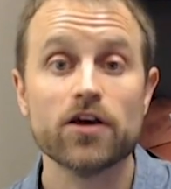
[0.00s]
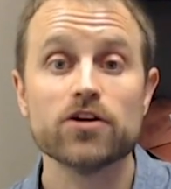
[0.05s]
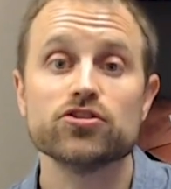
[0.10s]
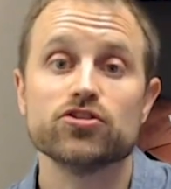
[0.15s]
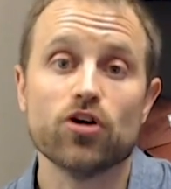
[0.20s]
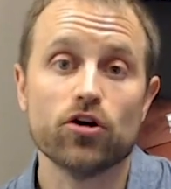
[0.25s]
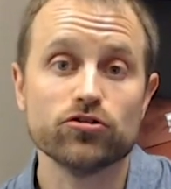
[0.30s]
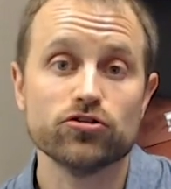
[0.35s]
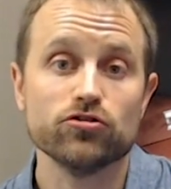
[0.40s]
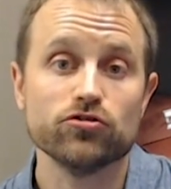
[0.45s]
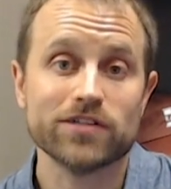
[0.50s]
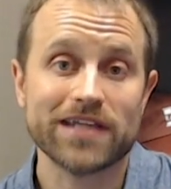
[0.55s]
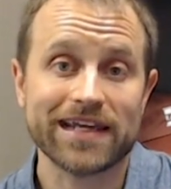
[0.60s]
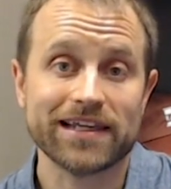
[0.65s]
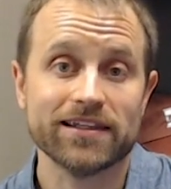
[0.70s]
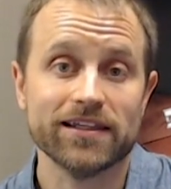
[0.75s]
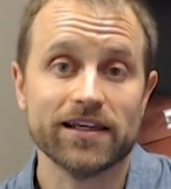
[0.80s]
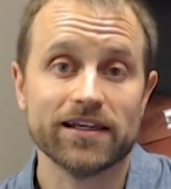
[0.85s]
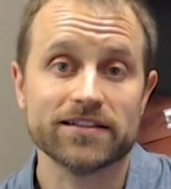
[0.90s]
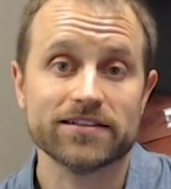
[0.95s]
So to
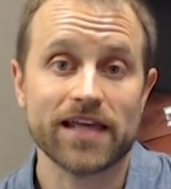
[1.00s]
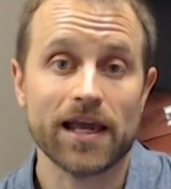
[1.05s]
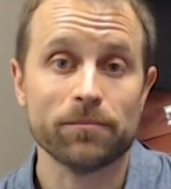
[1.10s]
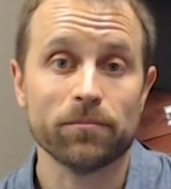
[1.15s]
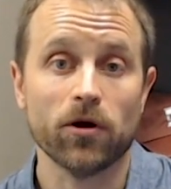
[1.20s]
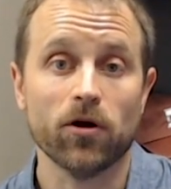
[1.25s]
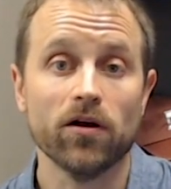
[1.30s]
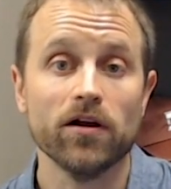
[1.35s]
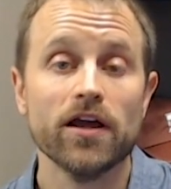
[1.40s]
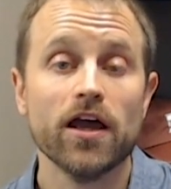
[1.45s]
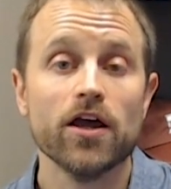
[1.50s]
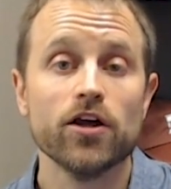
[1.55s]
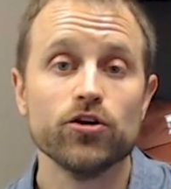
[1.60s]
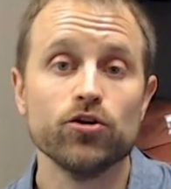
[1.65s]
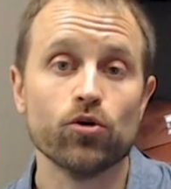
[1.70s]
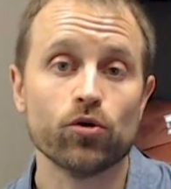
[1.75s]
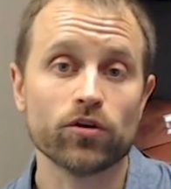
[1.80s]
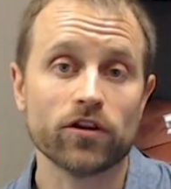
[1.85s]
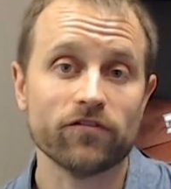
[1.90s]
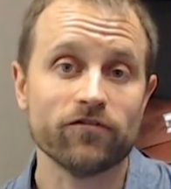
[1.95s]
take the example,
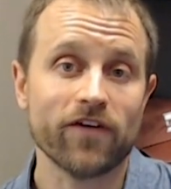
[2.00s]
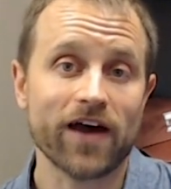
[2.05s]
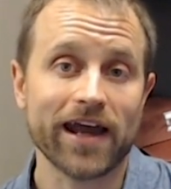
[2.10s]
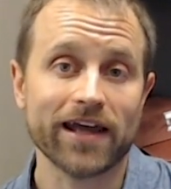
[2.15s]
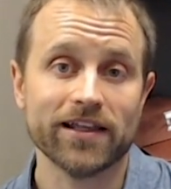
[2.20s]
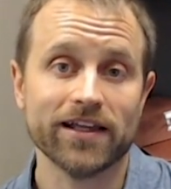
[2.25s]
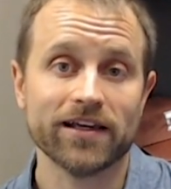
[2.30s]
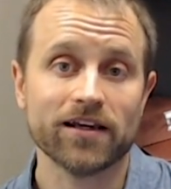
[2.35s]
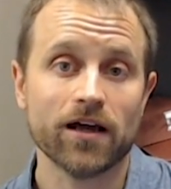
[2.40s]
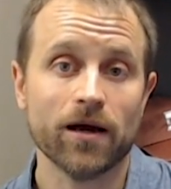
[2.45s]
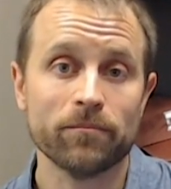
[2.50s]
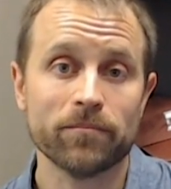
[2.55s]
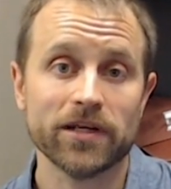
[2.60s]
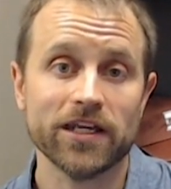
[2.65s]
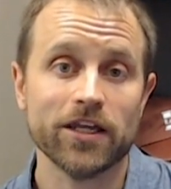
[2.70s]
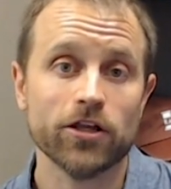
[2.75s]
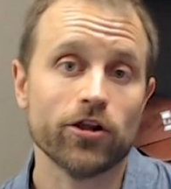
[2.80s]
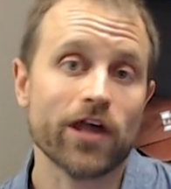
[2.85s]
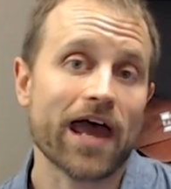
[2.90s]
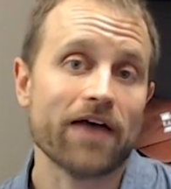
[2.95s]
you're the filing
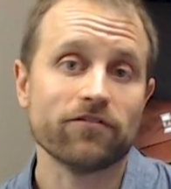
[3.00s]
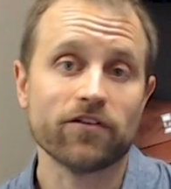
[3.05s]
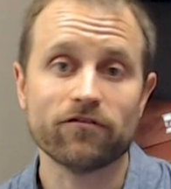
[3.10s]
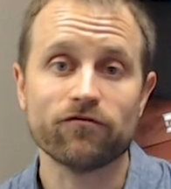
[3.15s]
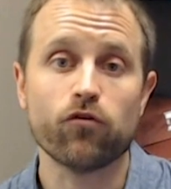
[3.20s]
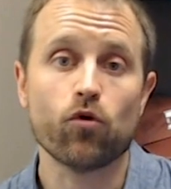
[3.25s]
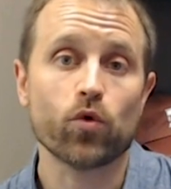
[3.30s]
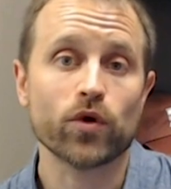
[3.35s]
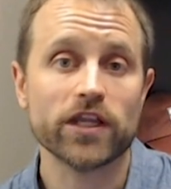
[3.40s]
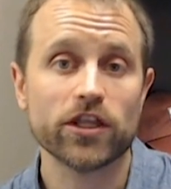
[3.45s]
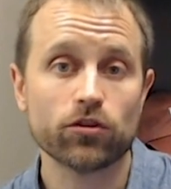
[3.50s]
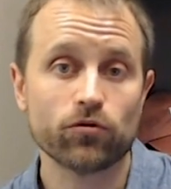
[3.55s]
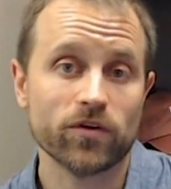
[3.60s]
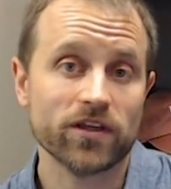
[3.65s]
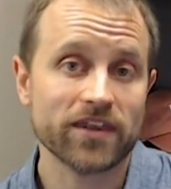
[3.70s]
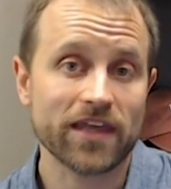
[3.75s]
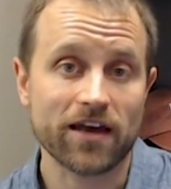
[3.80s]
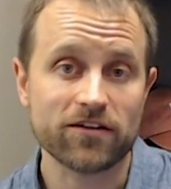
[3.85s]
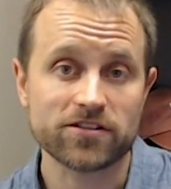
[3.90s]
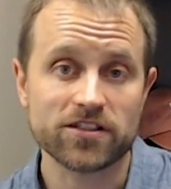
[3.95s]
company and have a
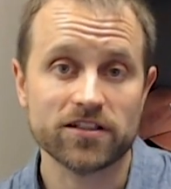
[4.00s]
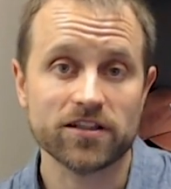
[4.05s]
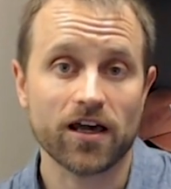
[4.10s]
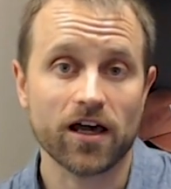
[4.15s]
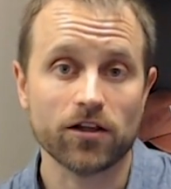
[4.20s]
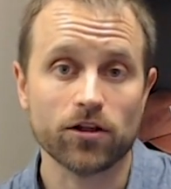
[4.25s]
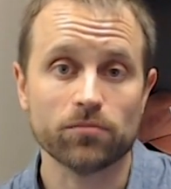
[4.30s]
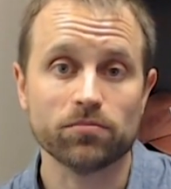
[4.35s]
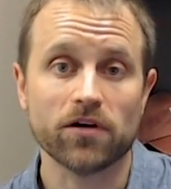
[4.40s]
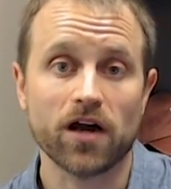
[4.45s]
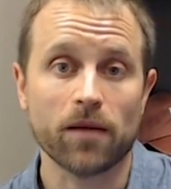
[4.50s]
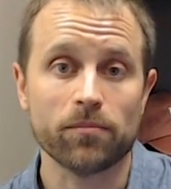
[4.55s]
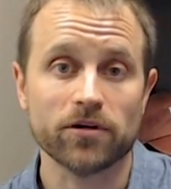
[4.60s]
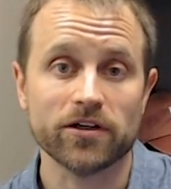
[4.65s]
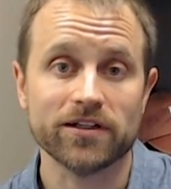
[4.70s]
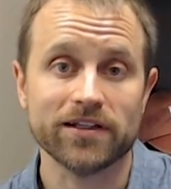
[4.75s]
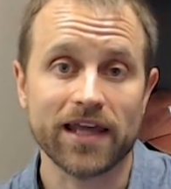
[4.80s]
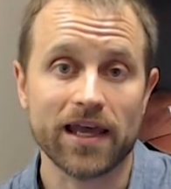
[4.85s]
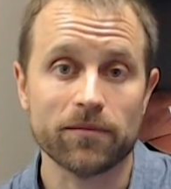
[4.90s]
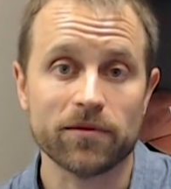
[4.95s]
$43,000
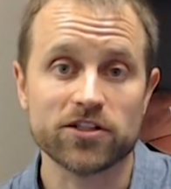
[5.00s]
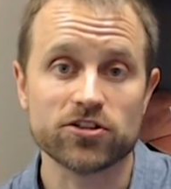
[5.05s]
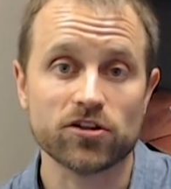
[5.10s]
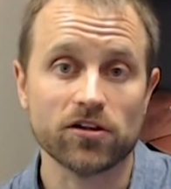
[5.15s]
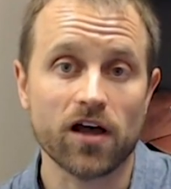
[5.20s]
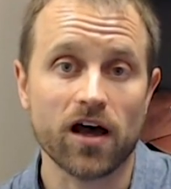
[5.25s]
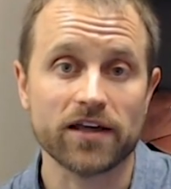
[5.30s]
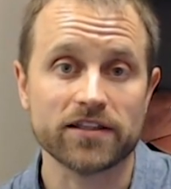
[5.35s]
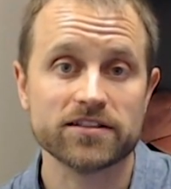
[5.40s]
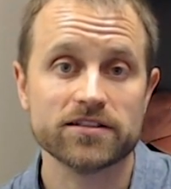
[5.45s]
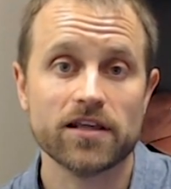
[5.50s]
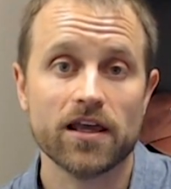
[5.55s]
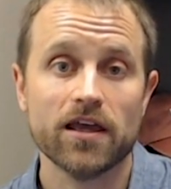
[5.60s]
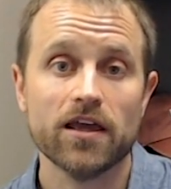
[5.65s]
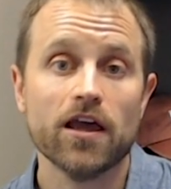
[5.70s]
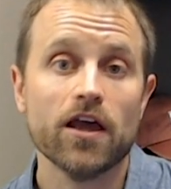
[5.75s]
property damage loss.